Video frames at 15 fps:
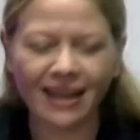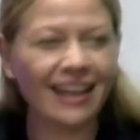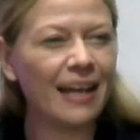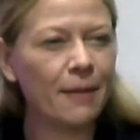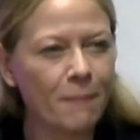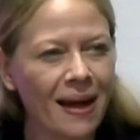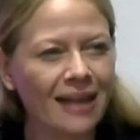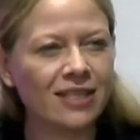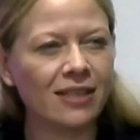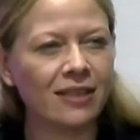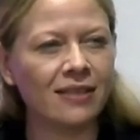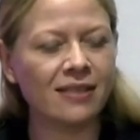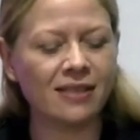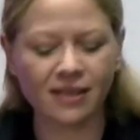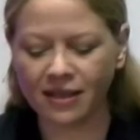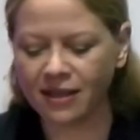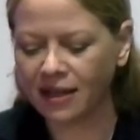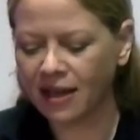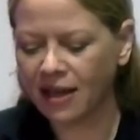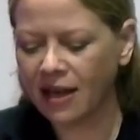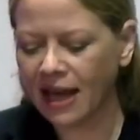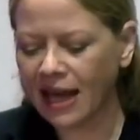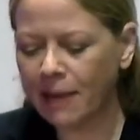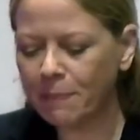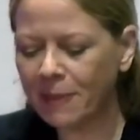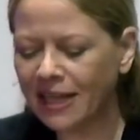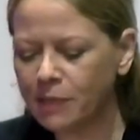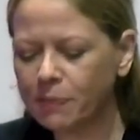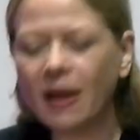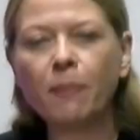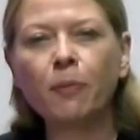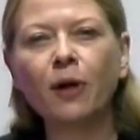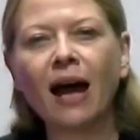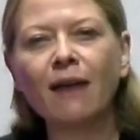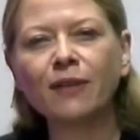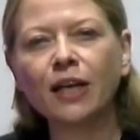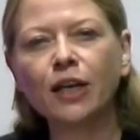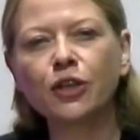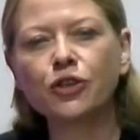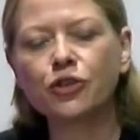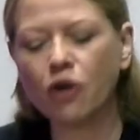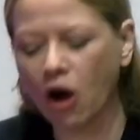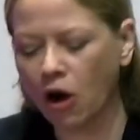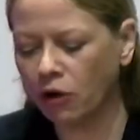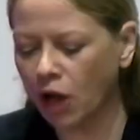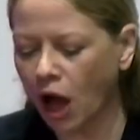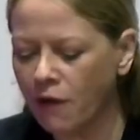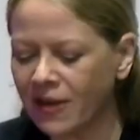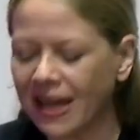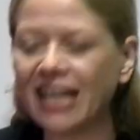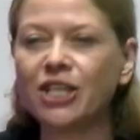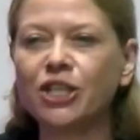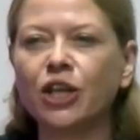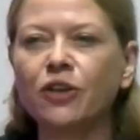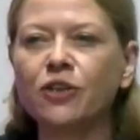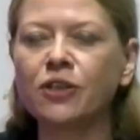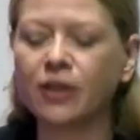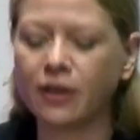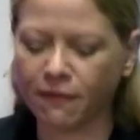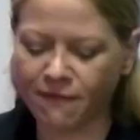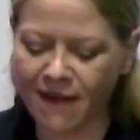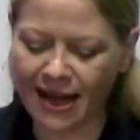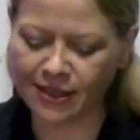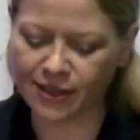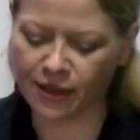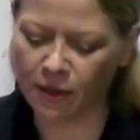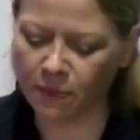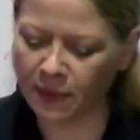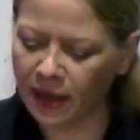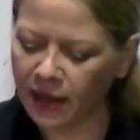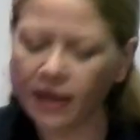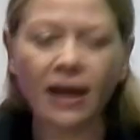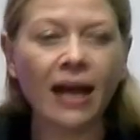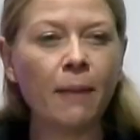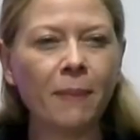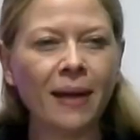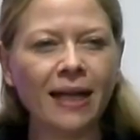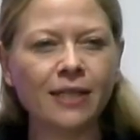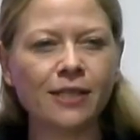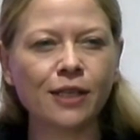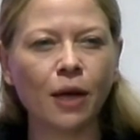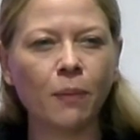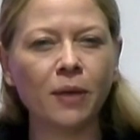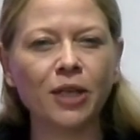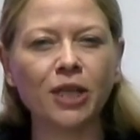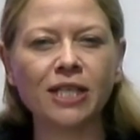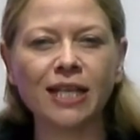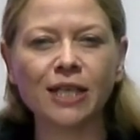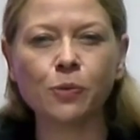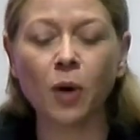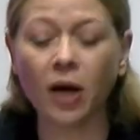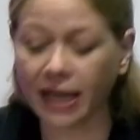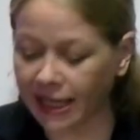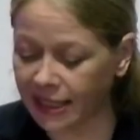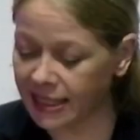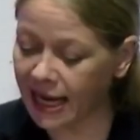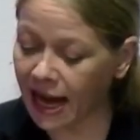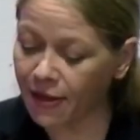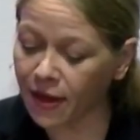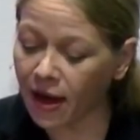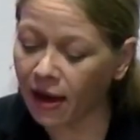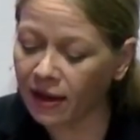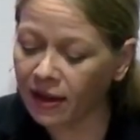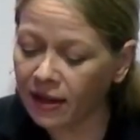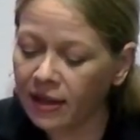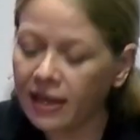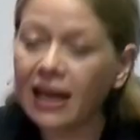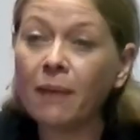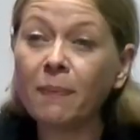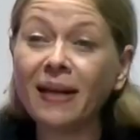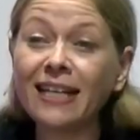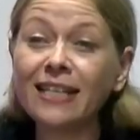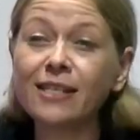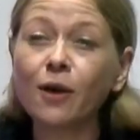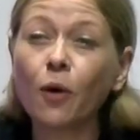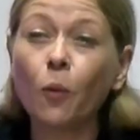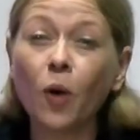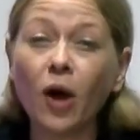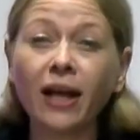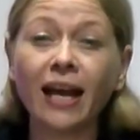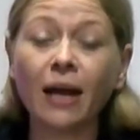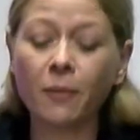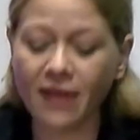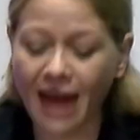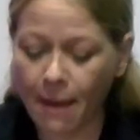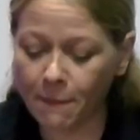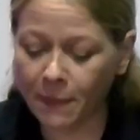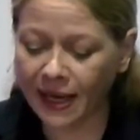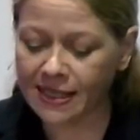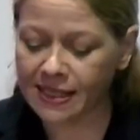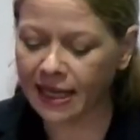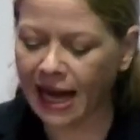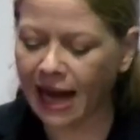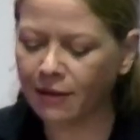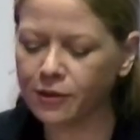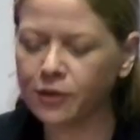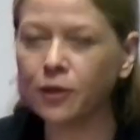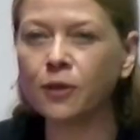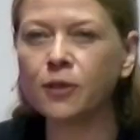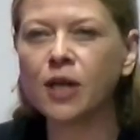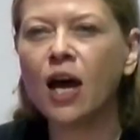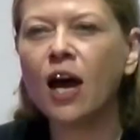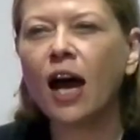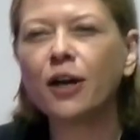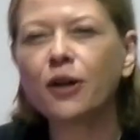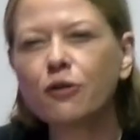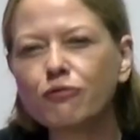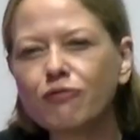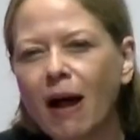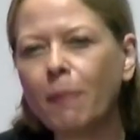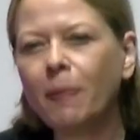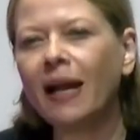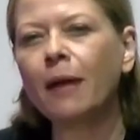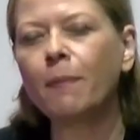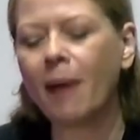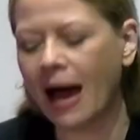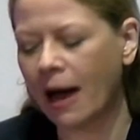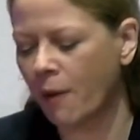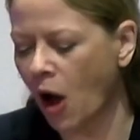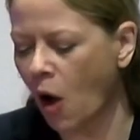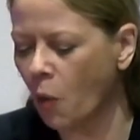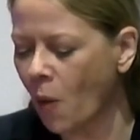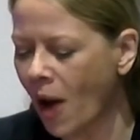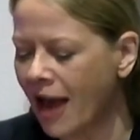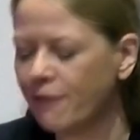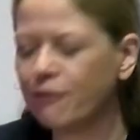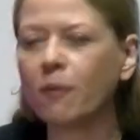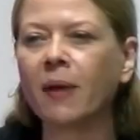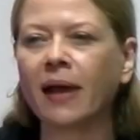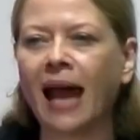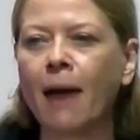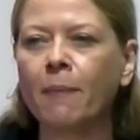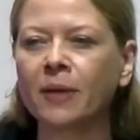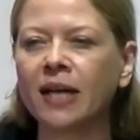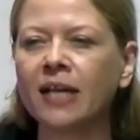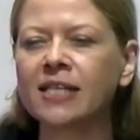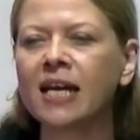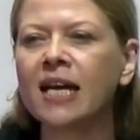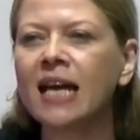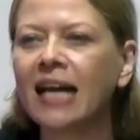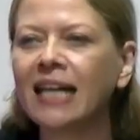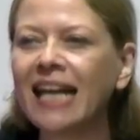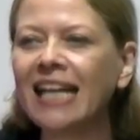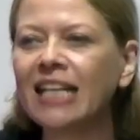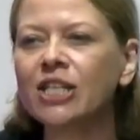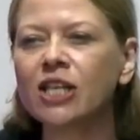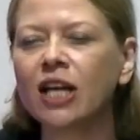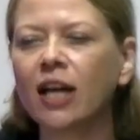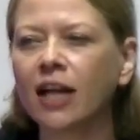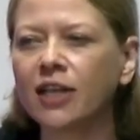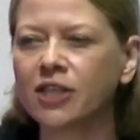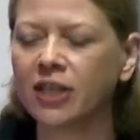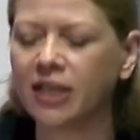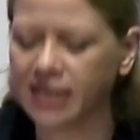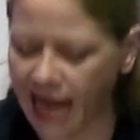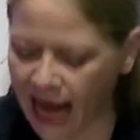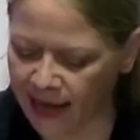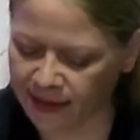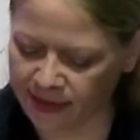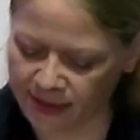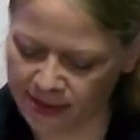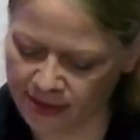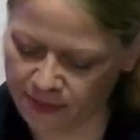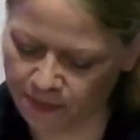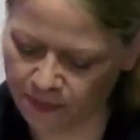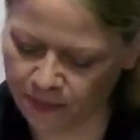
It matters. It means people having control over issues that affect them. It means communities working together. It means working with MPs and councils and grappling power away from the Cabinet and into Londoners' hands.